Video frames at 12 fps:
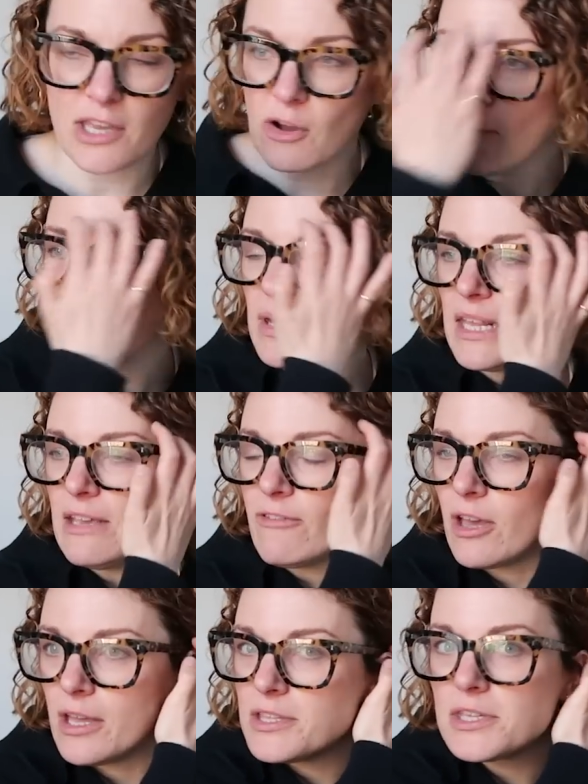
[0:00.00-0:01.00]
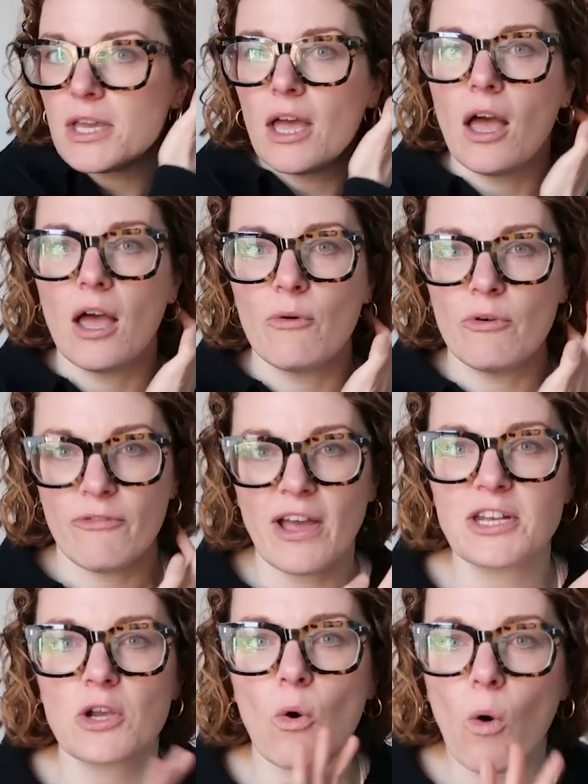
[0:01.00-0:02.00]
I can't believe it, we've
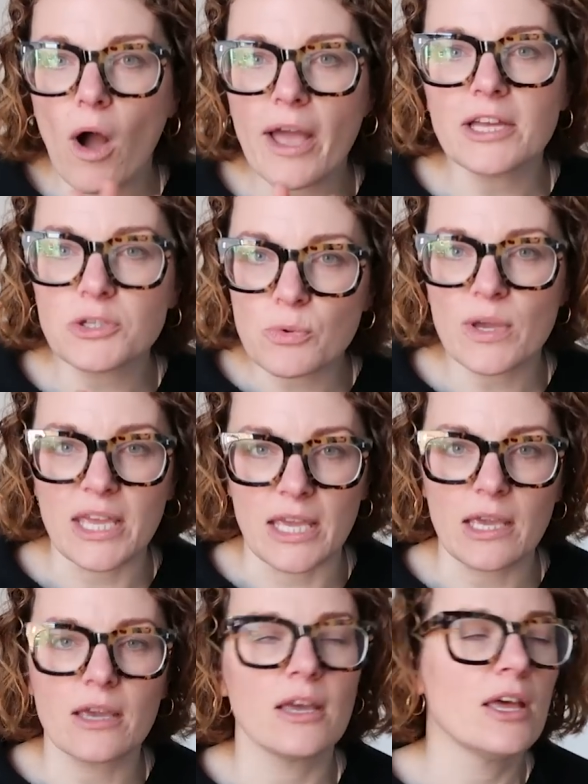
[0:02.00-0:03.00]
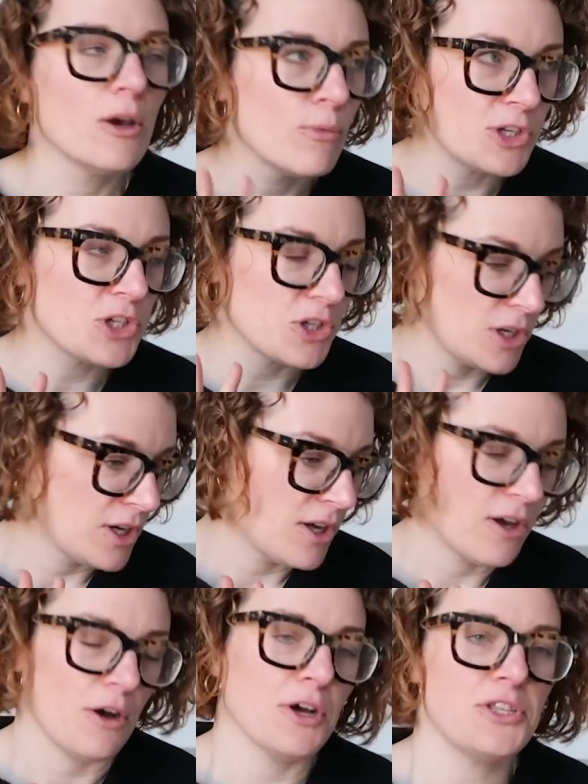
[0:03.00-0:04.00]
had a quiet week, which
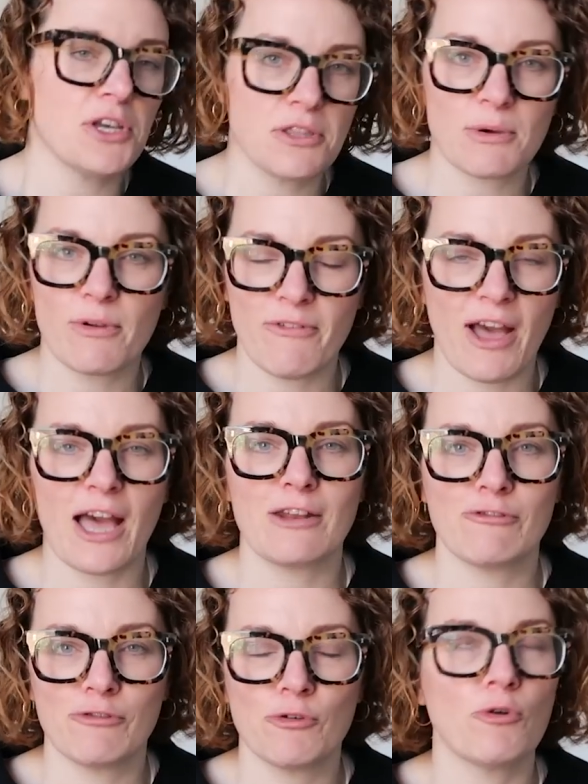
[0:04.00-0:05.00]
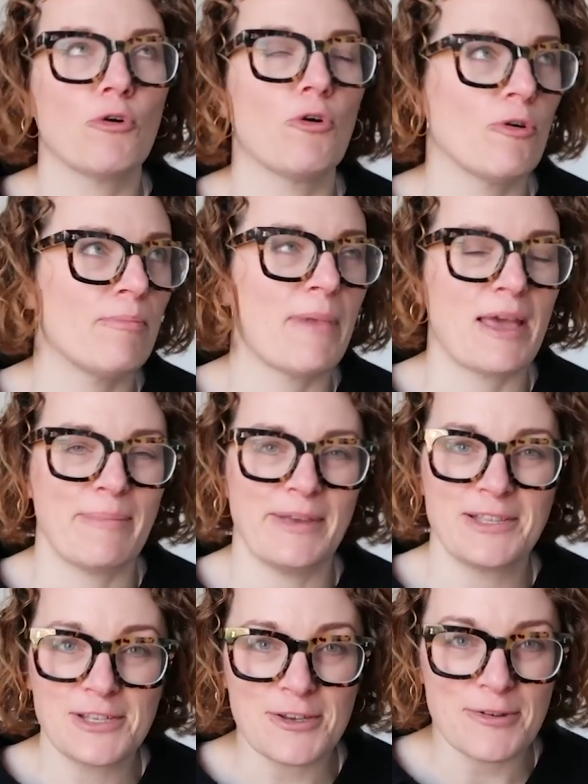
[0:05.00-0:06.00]
I don't think we've had for
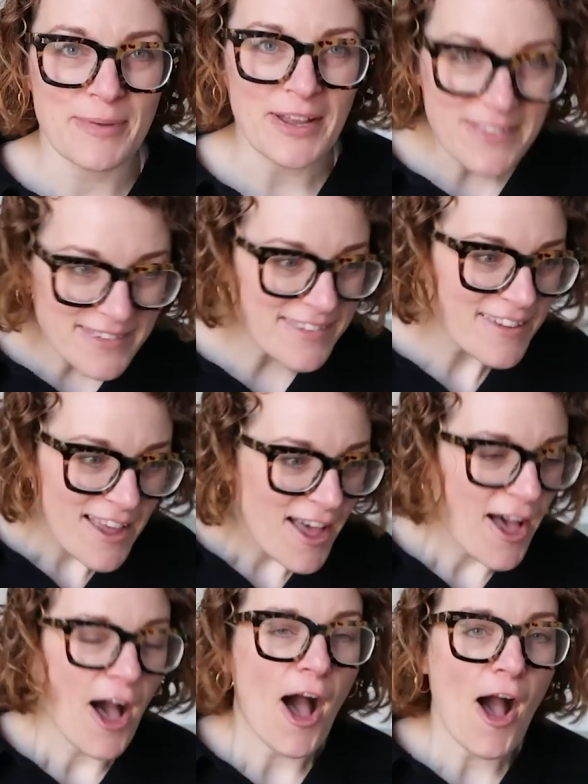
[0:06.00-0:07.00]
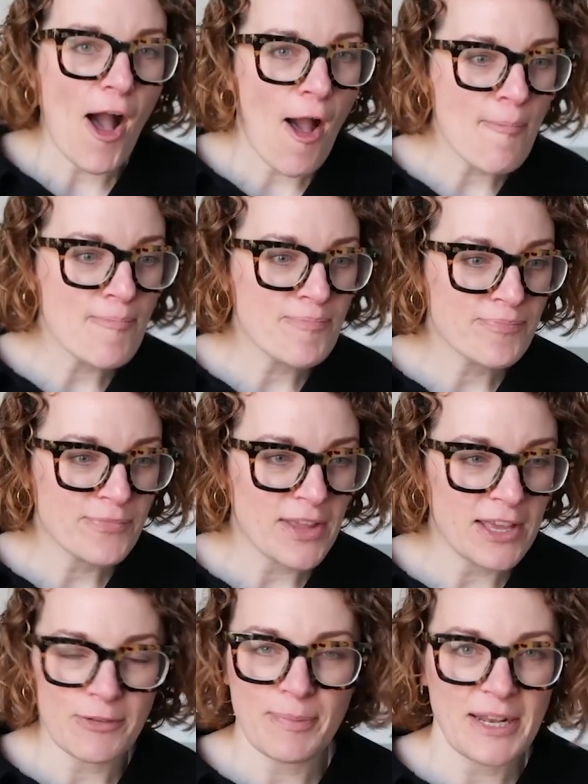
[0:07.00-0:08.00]
maybe 2 months.
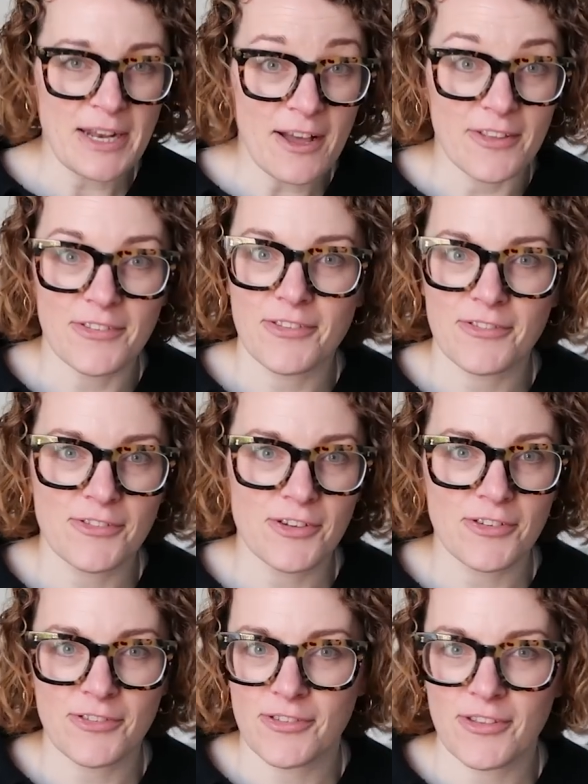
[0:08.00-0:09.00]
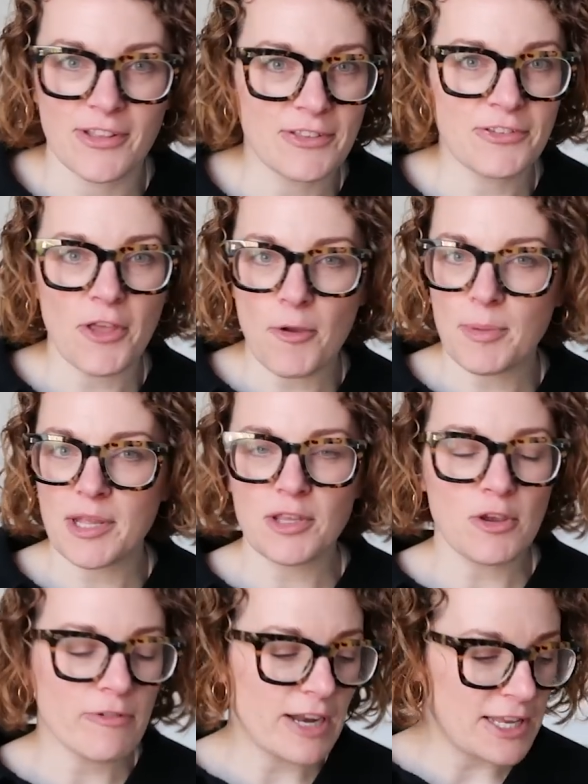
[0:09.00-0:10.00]
It's been nuts, just so many
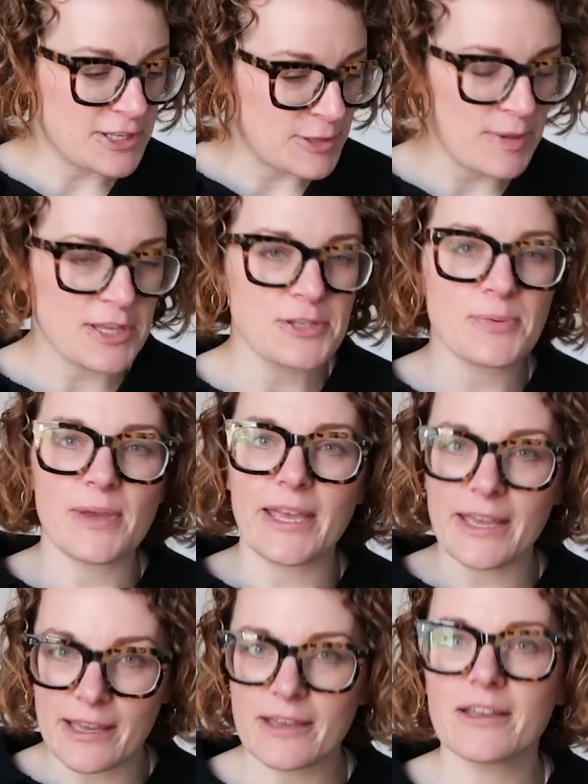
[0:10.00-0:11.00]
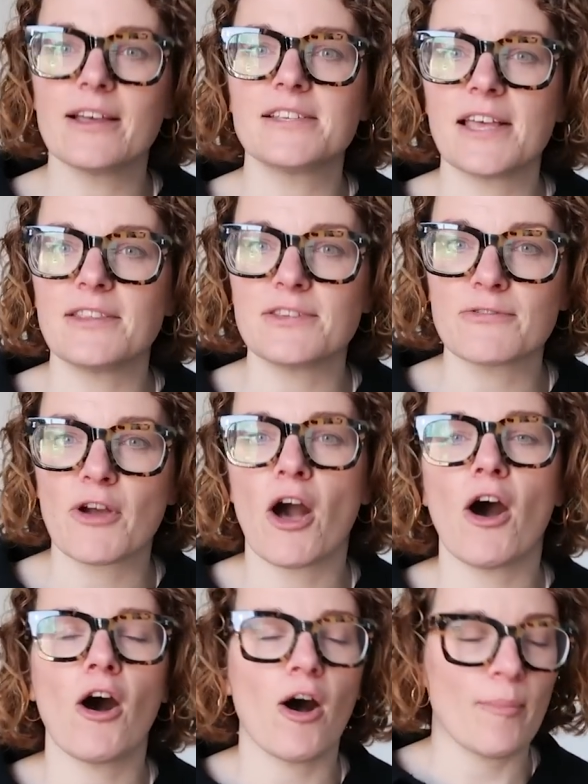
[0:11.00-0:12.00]
new releases, but this week, a sense of
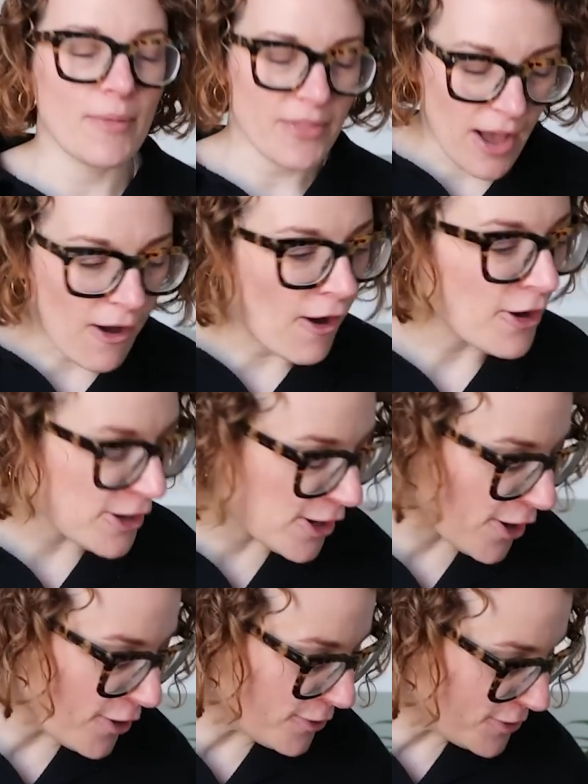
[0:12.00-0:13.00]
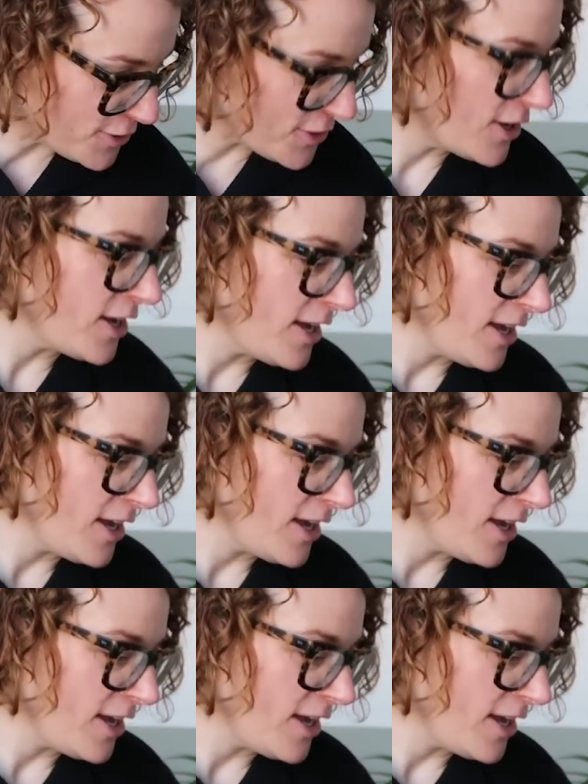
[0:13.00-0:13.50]
calm, there aren't loads.